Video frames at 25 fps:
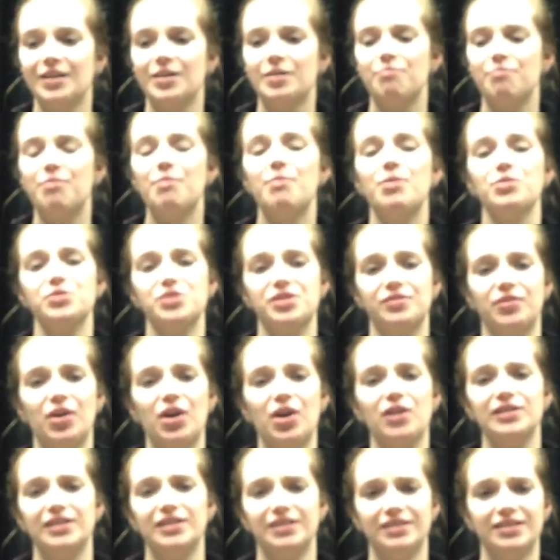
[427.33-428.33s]
But most of
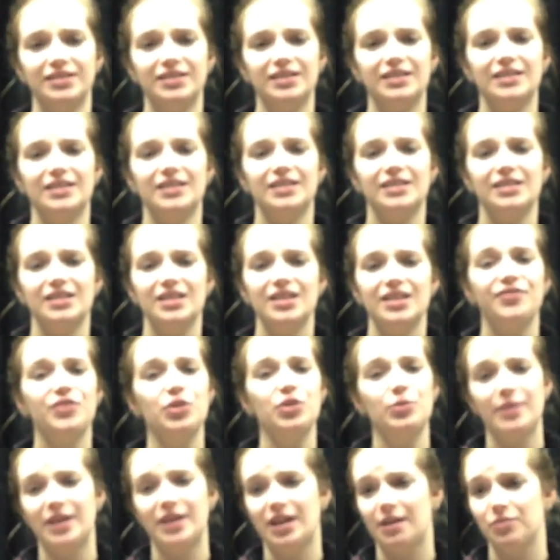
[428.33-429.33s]
all, if you
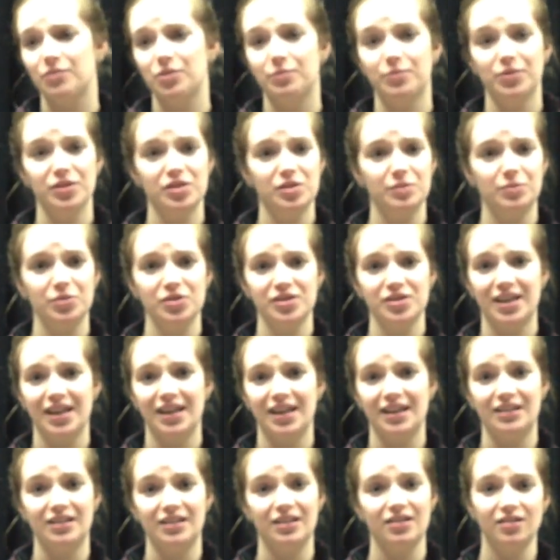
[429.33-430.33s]
become the principal's
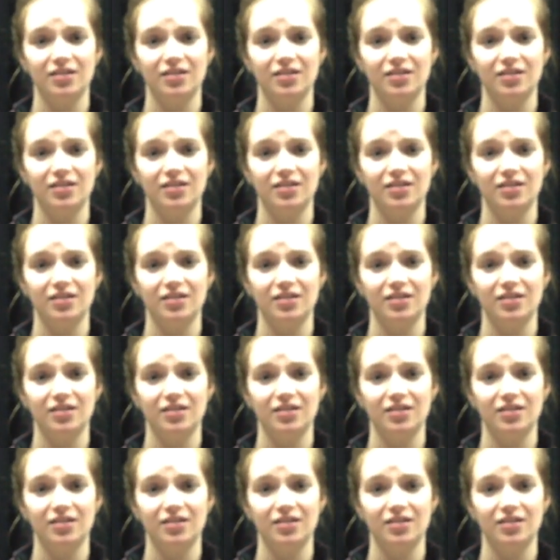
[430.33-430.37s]
kid,